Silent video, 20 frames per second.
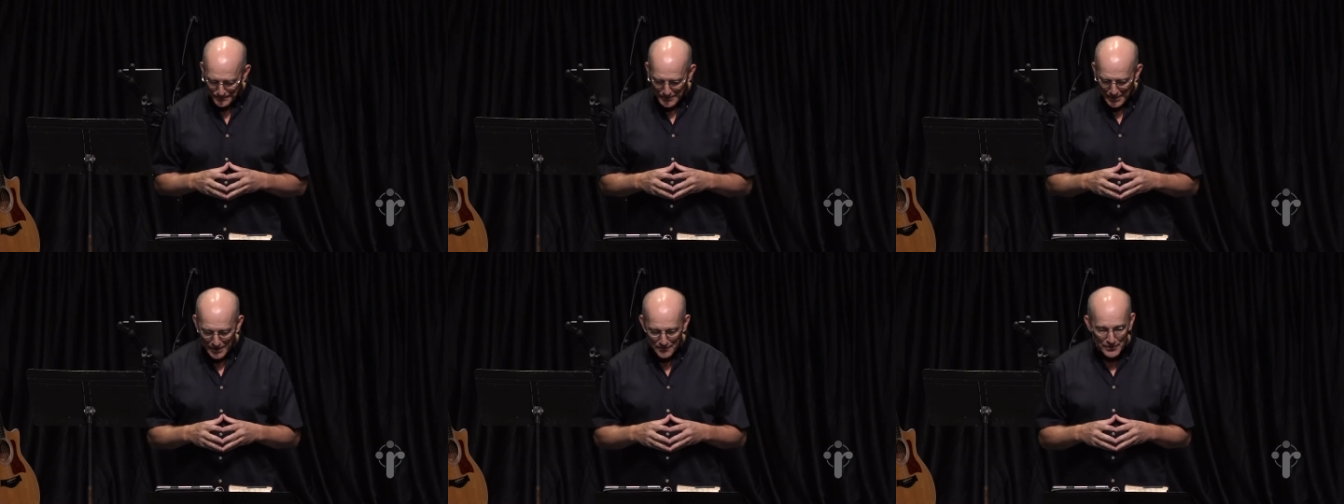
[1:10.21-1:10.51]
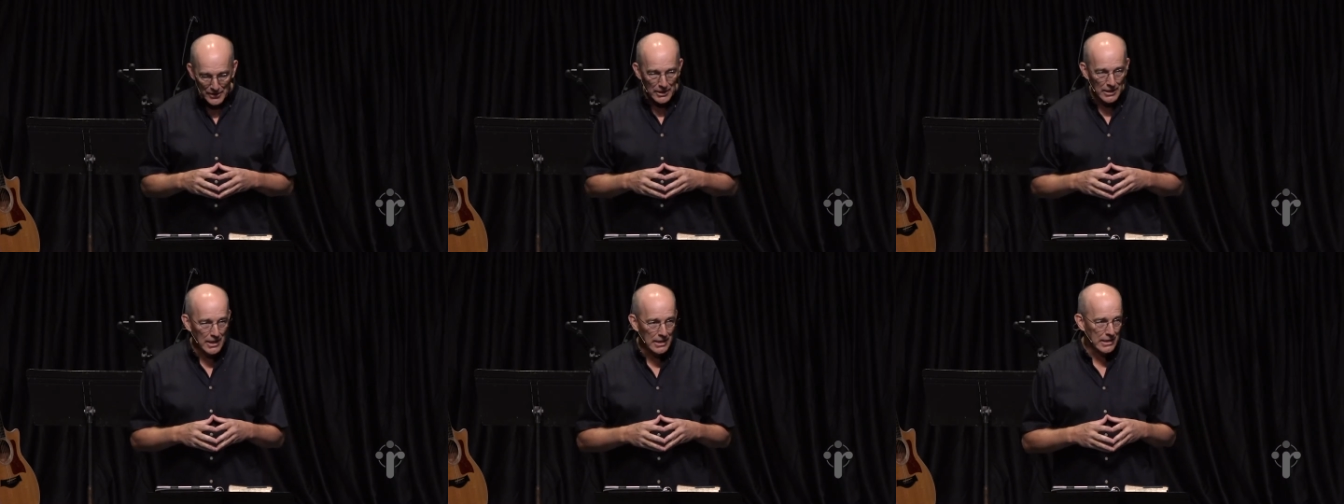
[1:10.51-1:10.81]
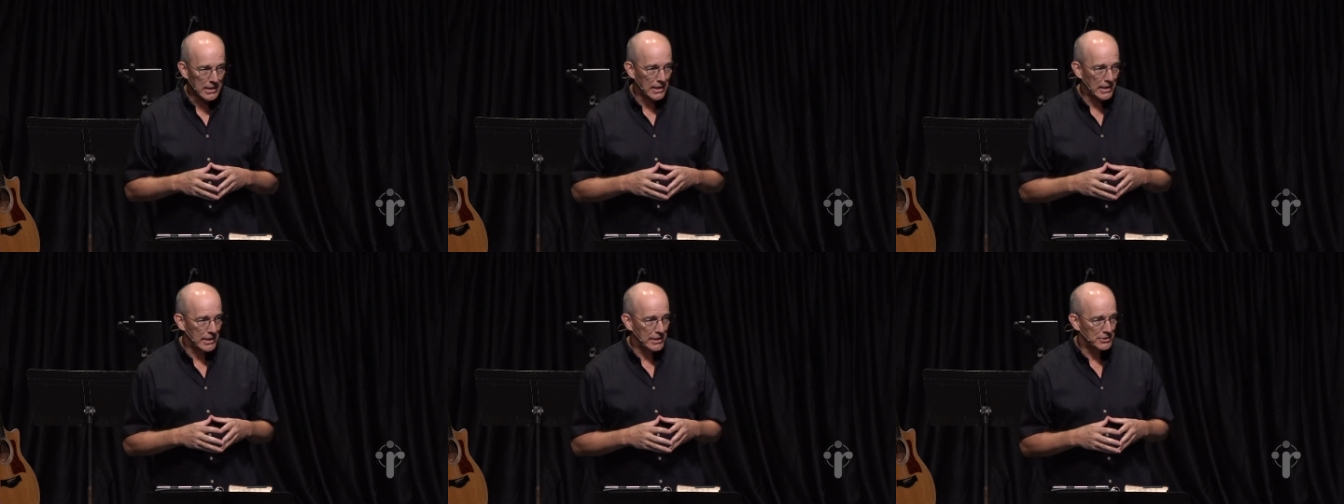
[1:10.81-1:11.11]
I felt
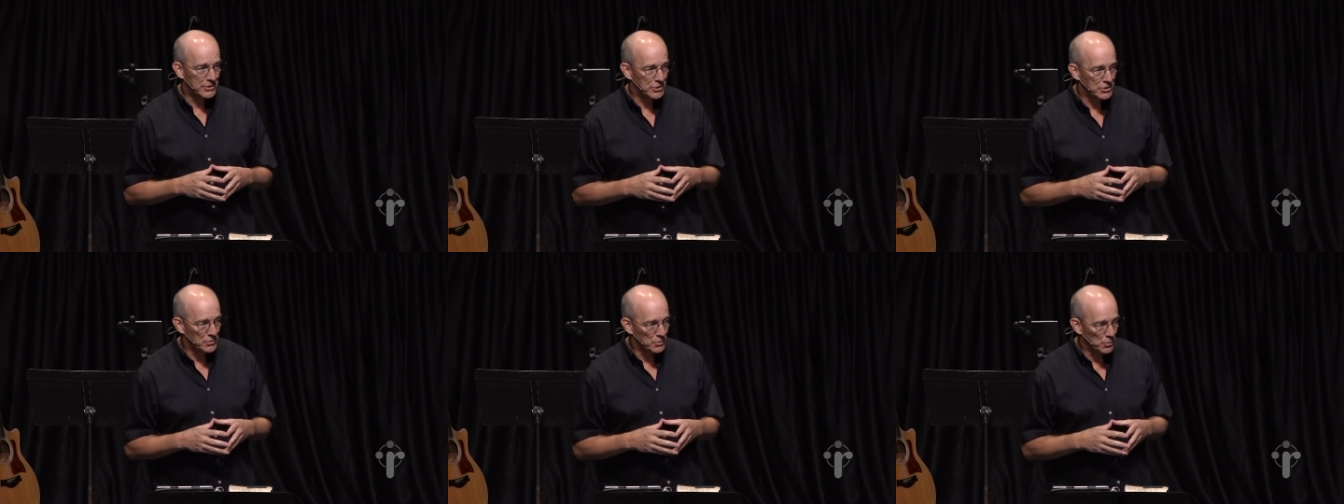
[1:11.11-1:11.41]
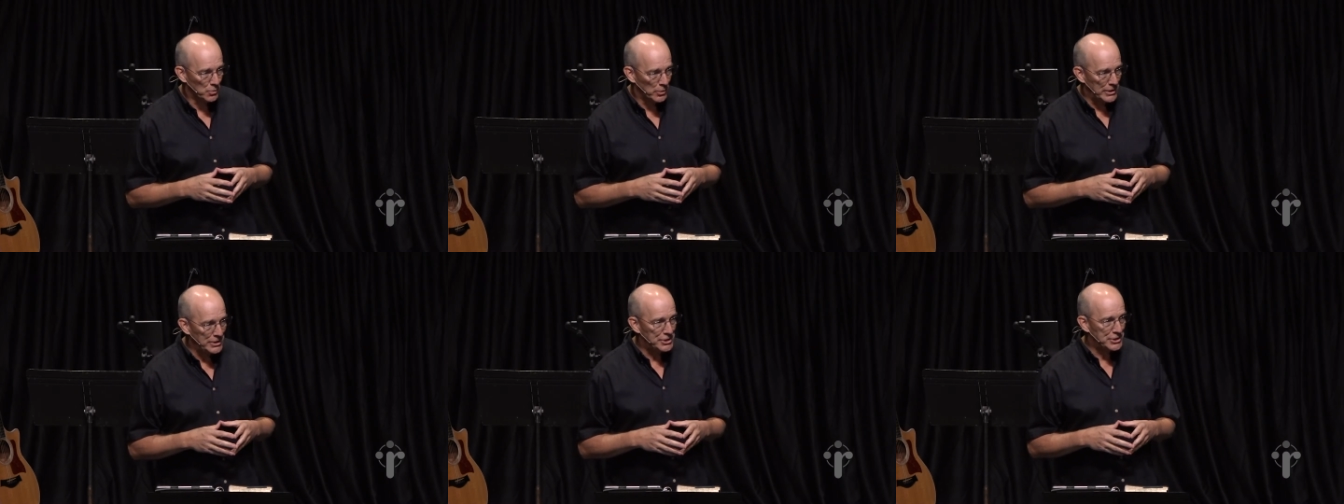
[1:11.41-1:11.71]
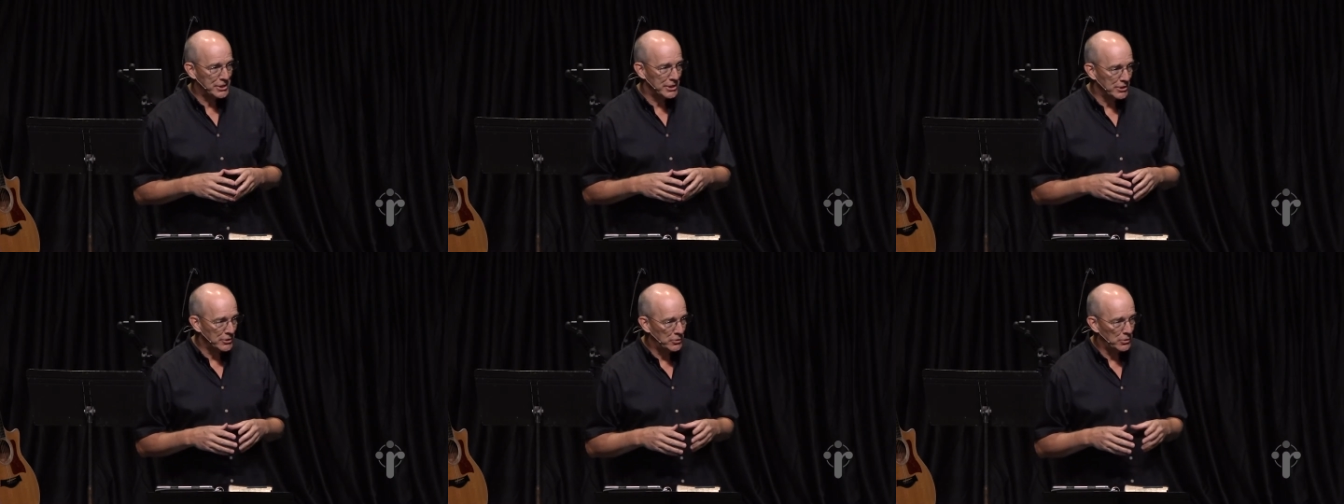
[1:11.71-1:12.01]
like I had just
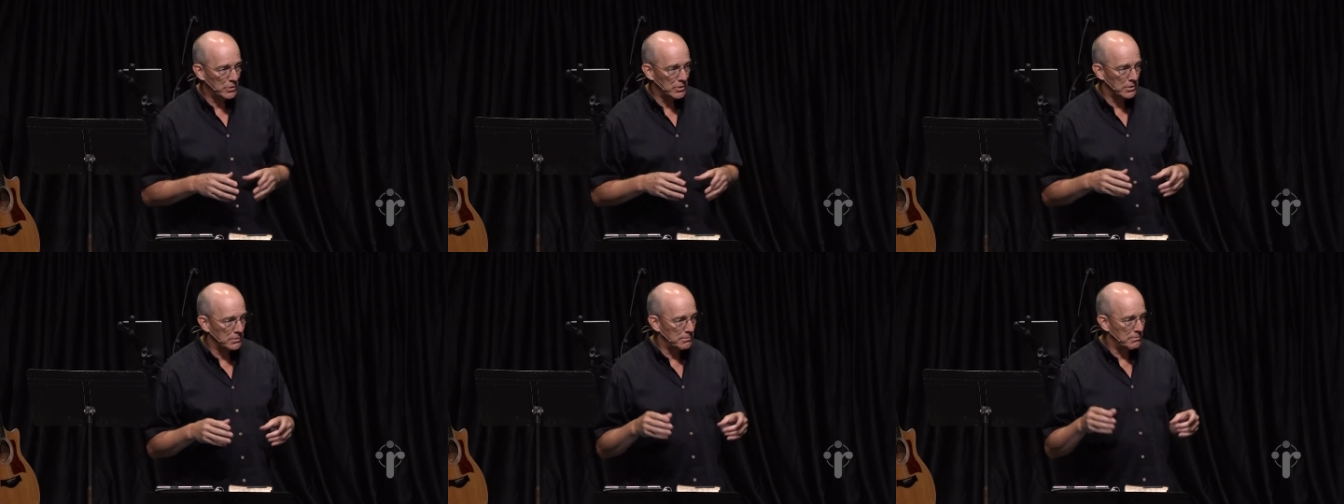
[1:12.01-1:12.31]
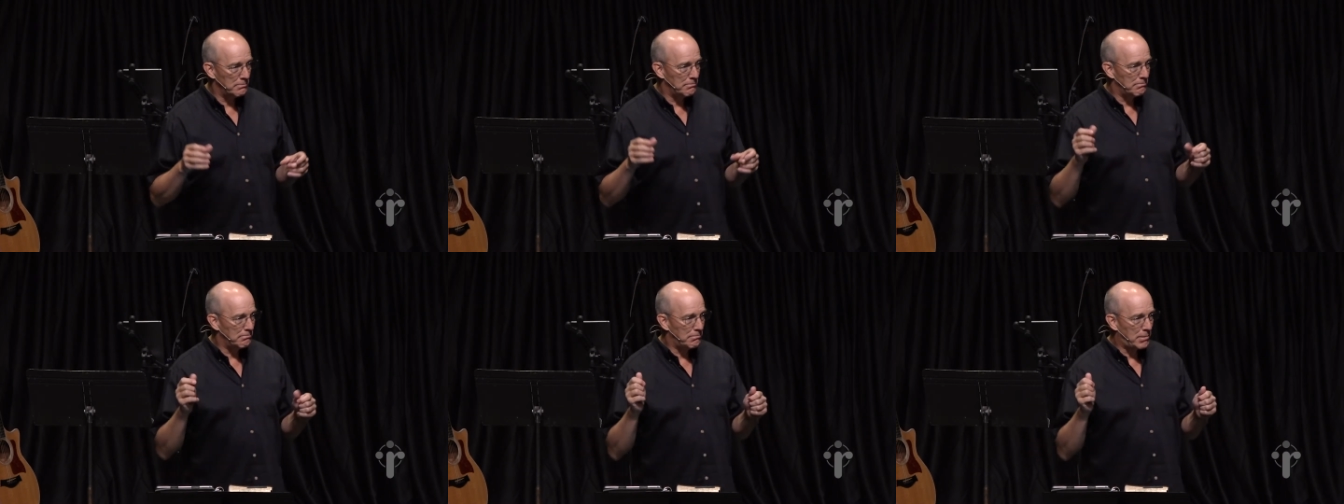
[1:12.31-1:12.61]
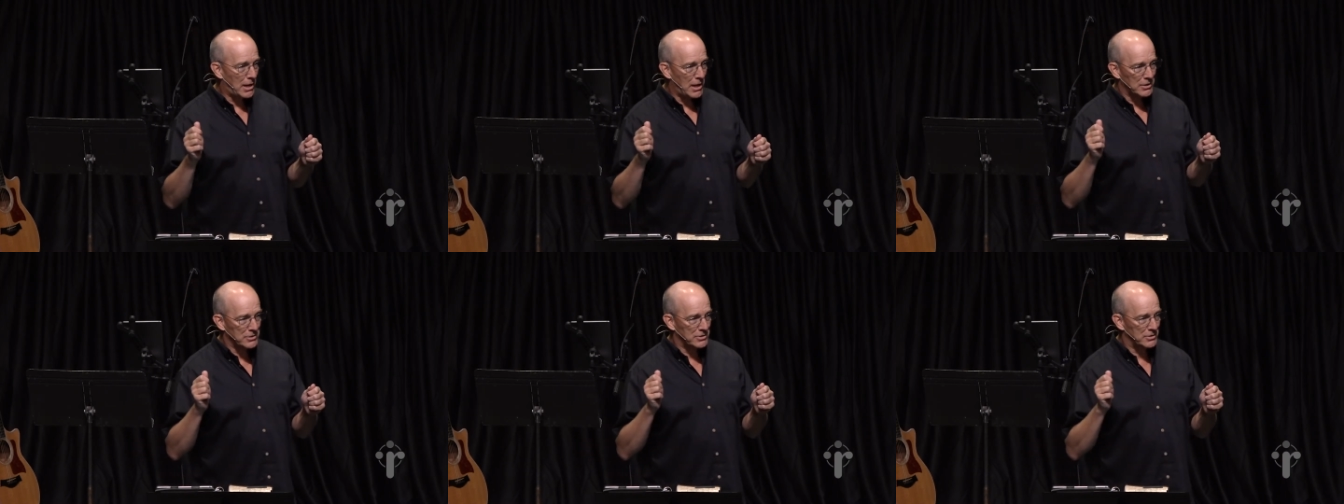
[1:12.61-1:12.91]
reached into a
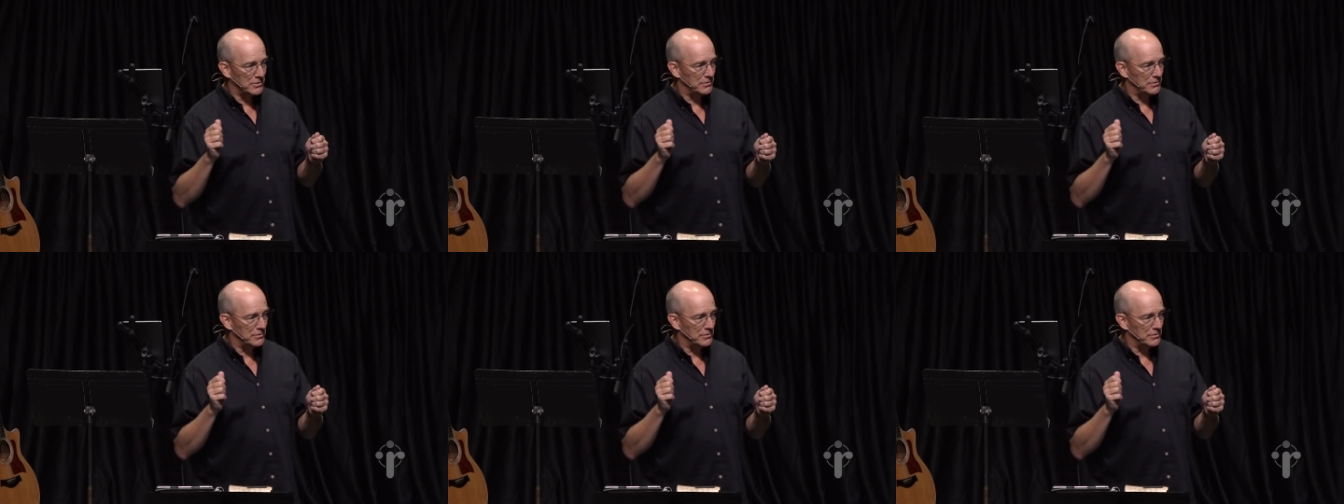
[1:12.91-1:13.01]
box